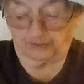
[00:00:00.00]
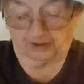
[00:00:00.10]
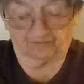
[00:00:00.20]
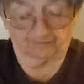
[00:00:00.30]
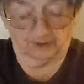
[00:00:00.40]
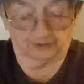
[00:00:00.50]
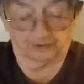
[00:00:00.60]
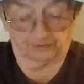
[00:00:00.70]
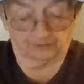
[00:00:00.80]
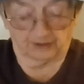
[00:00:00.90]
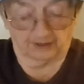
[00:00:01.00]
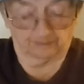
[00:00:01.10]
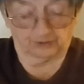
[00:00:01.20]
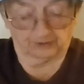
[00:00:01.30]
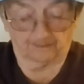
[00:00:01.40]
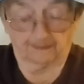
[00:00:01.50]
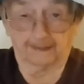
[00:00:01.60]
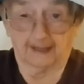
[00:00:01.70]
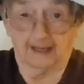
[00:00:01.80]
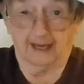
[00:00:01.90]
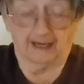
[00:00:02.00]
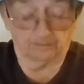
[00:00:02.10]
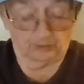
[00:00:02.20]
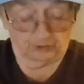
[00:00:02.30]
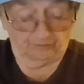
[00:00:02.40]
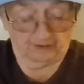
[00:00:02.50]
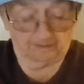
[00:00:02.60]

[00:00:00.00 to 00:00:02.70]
of mud strips and move